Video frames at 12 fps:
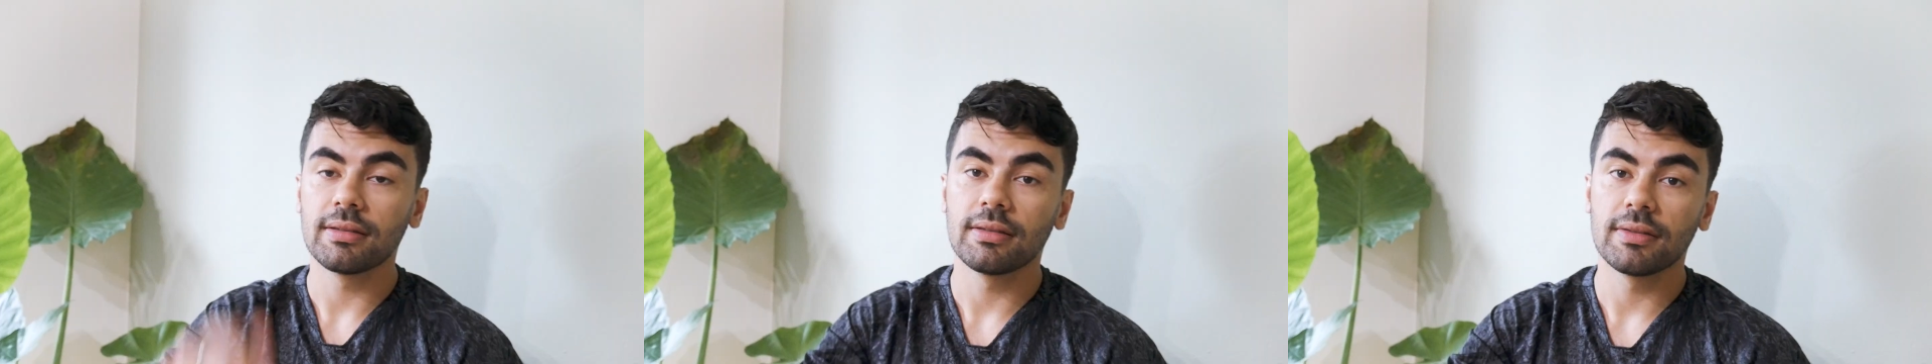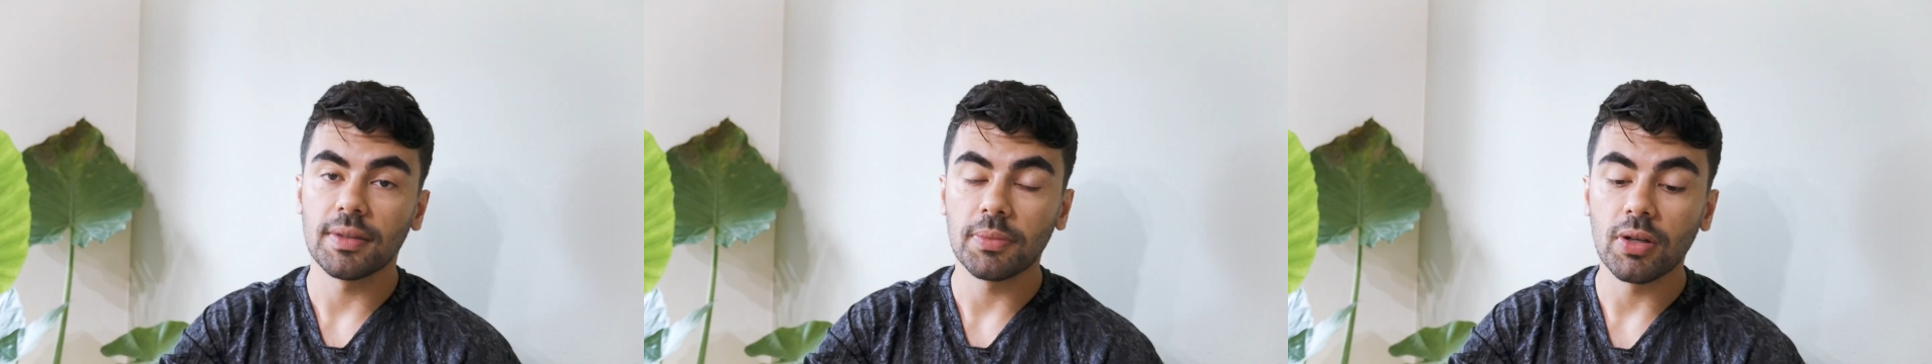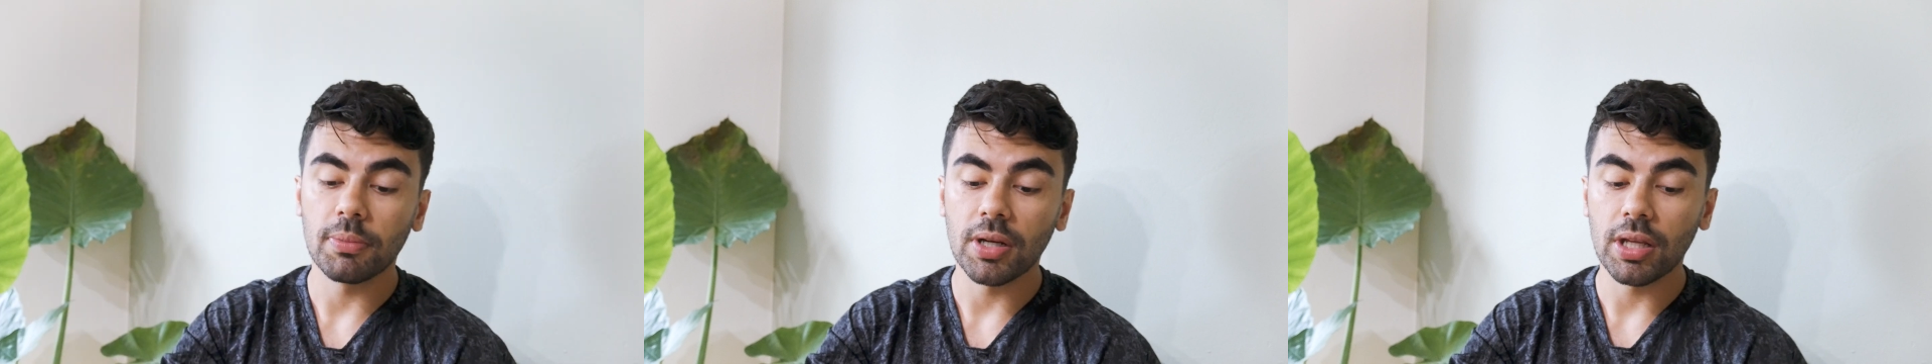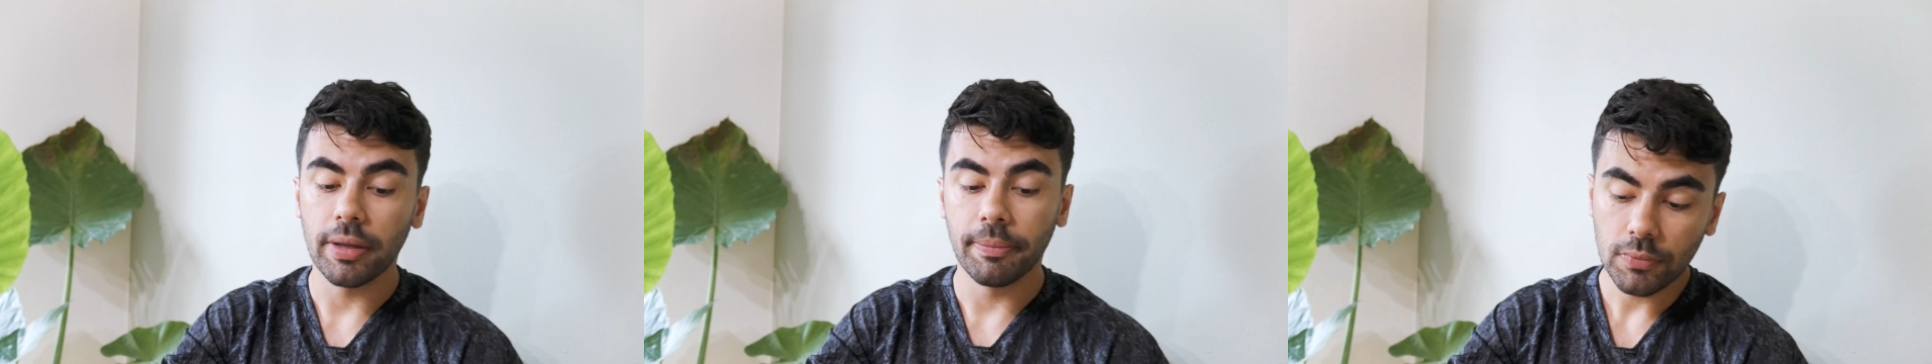some good
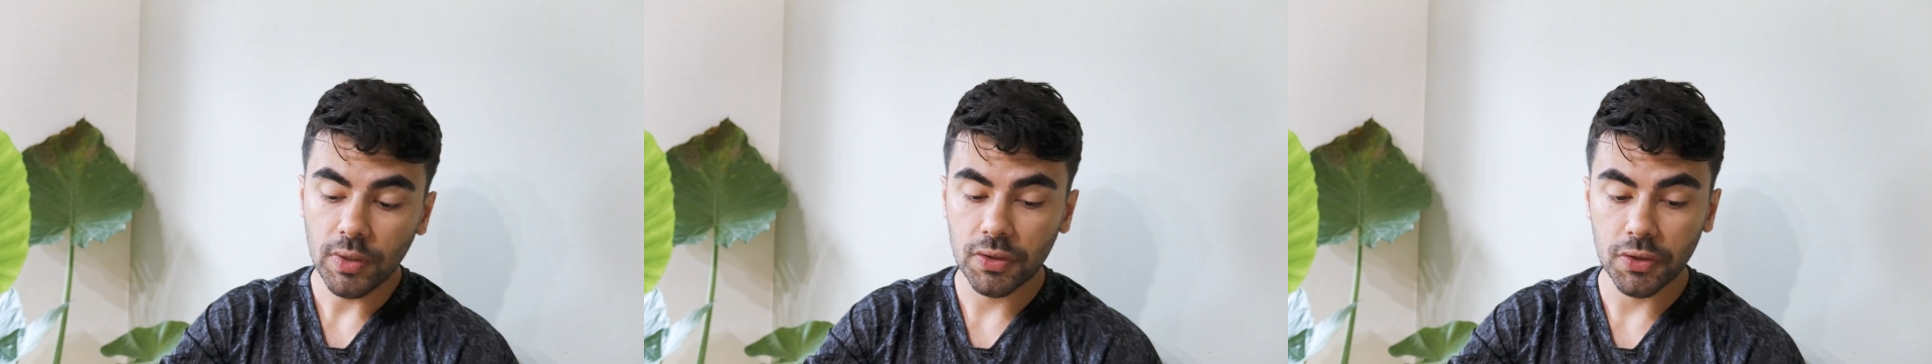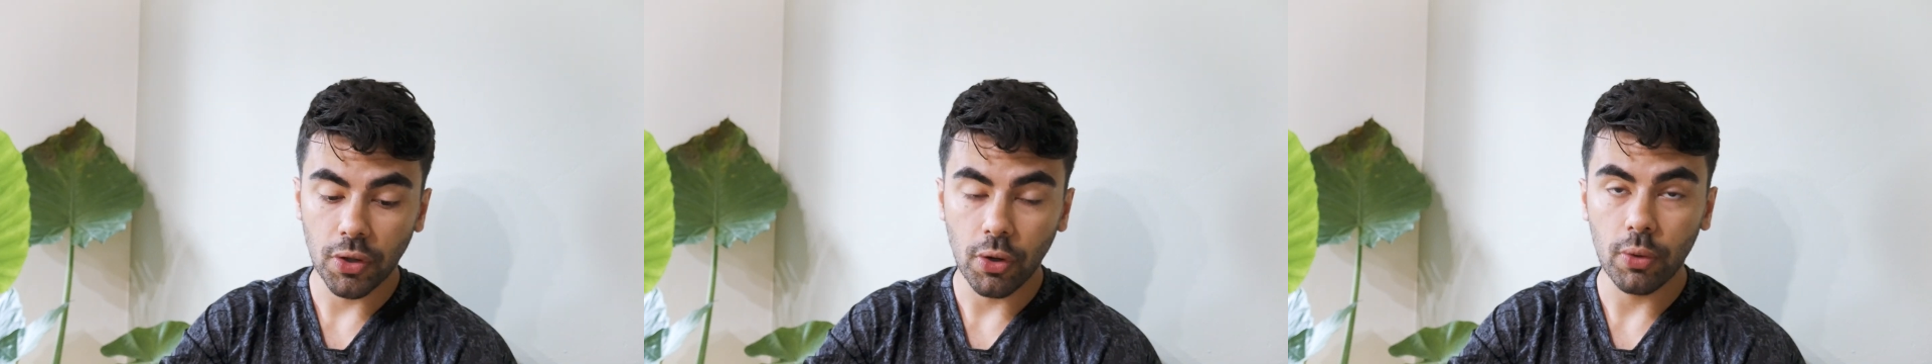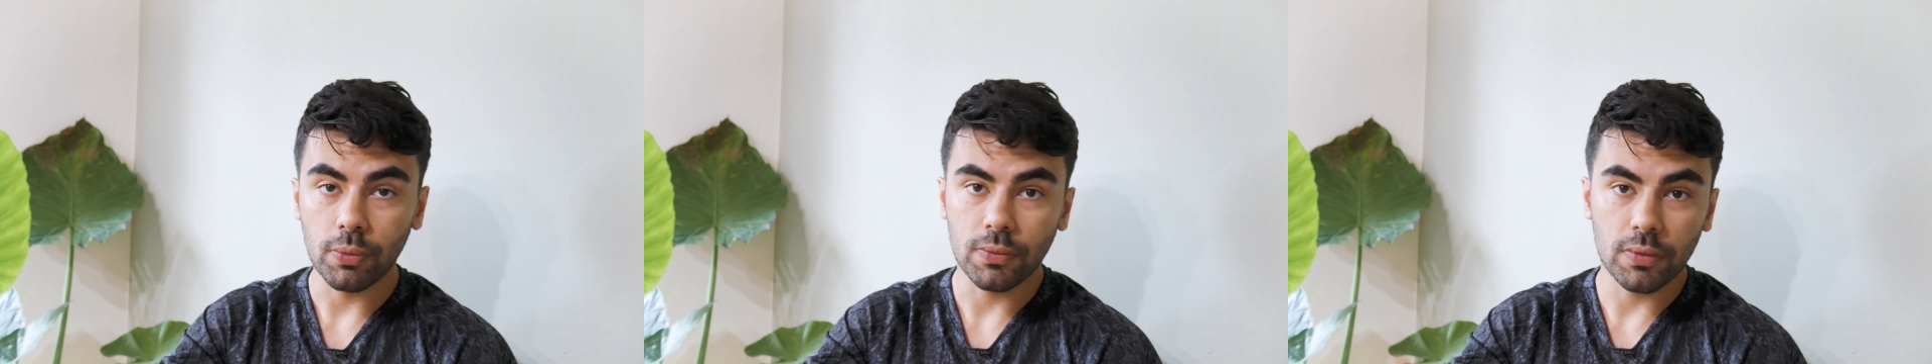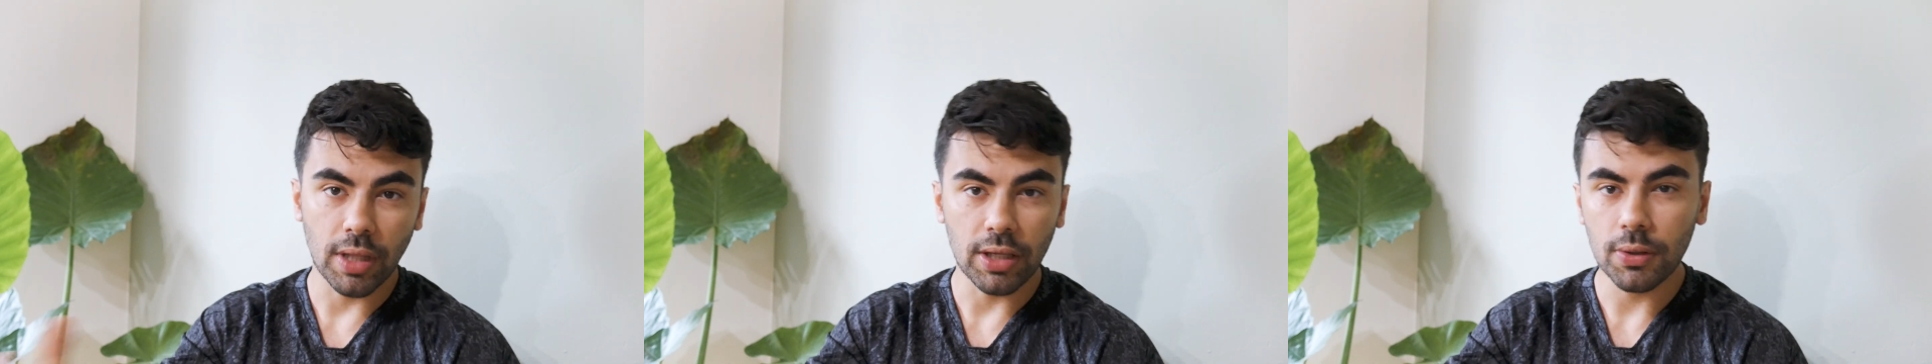money. So
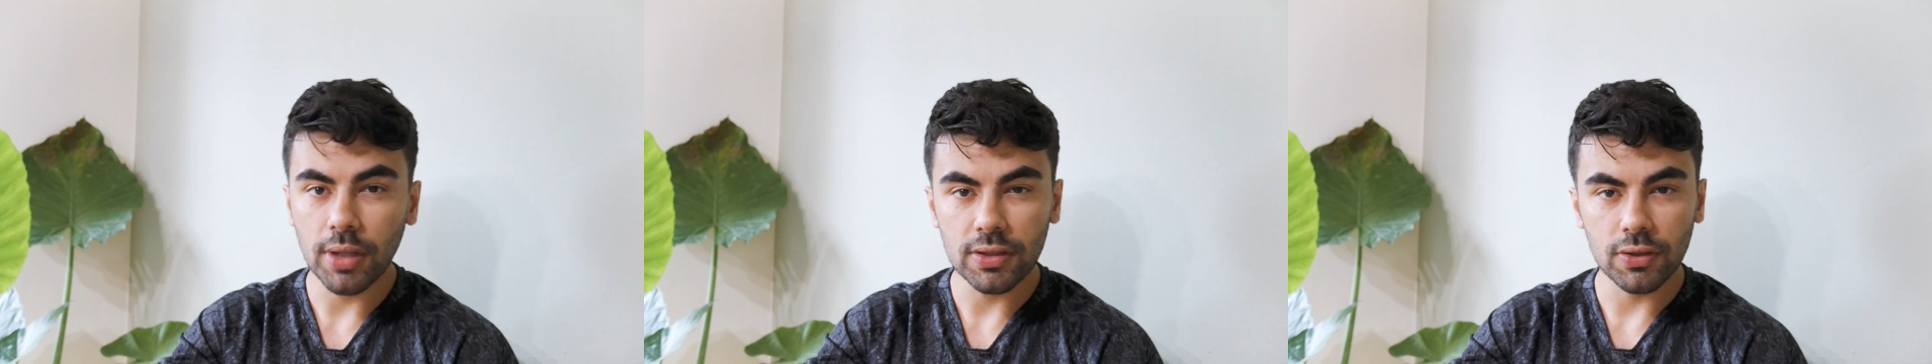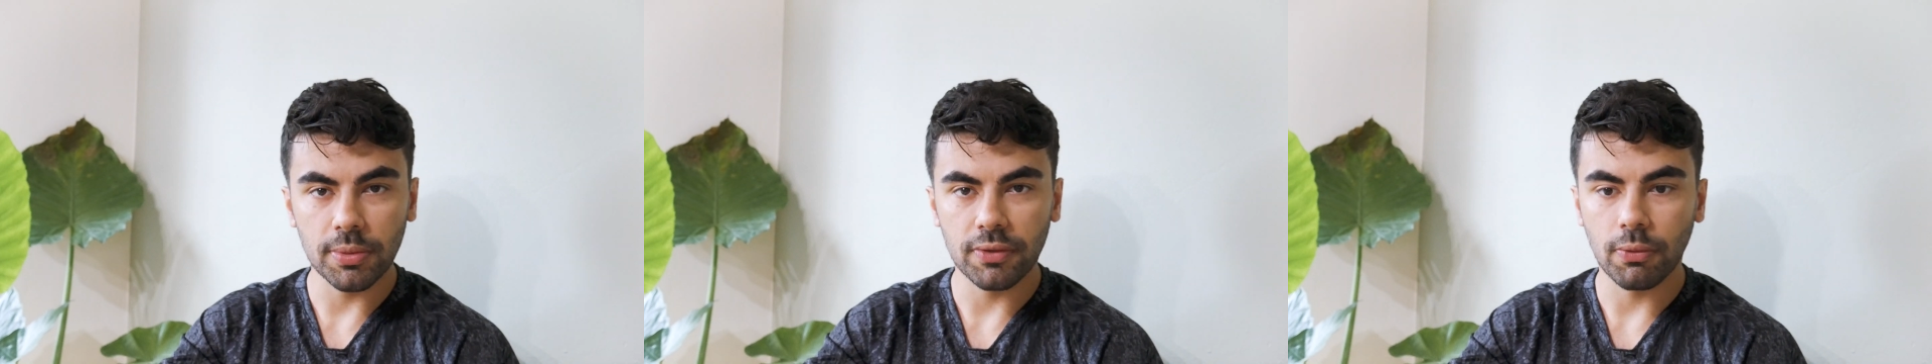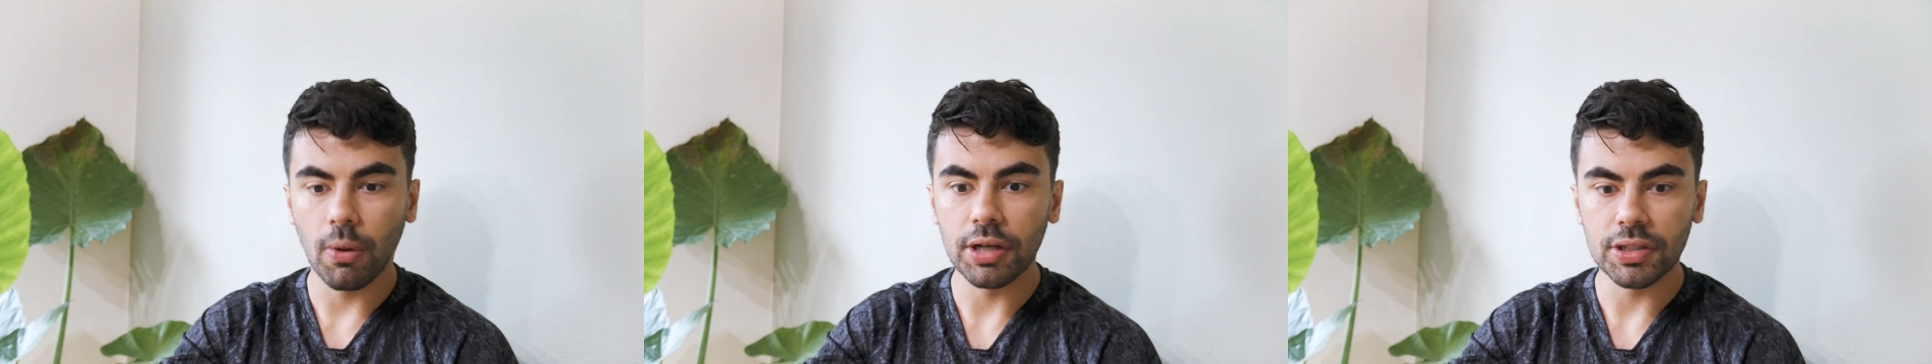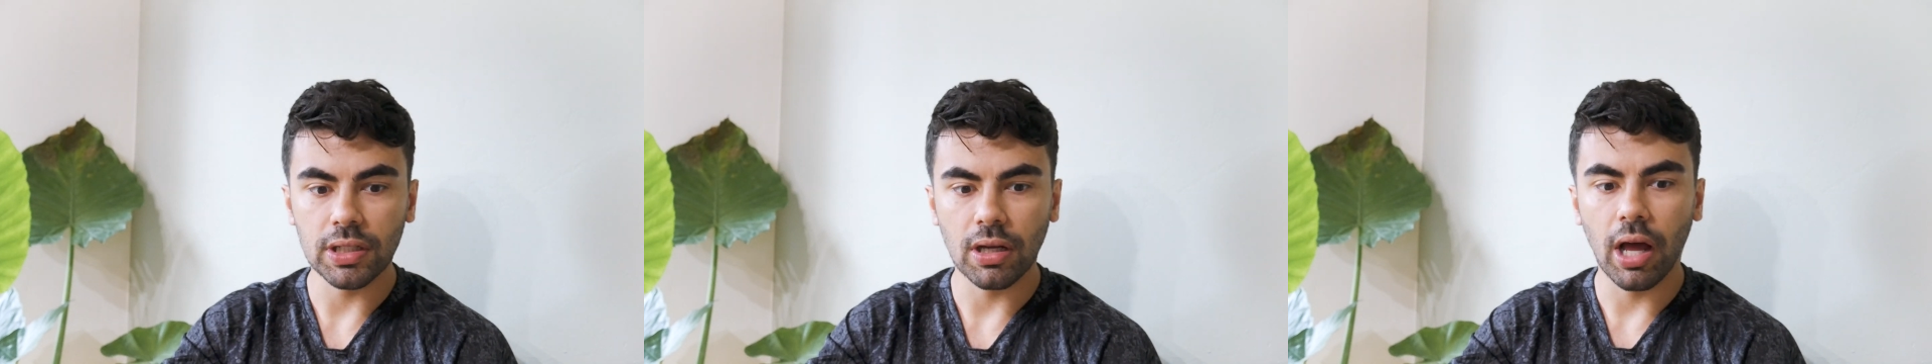thank you guys so much for watching.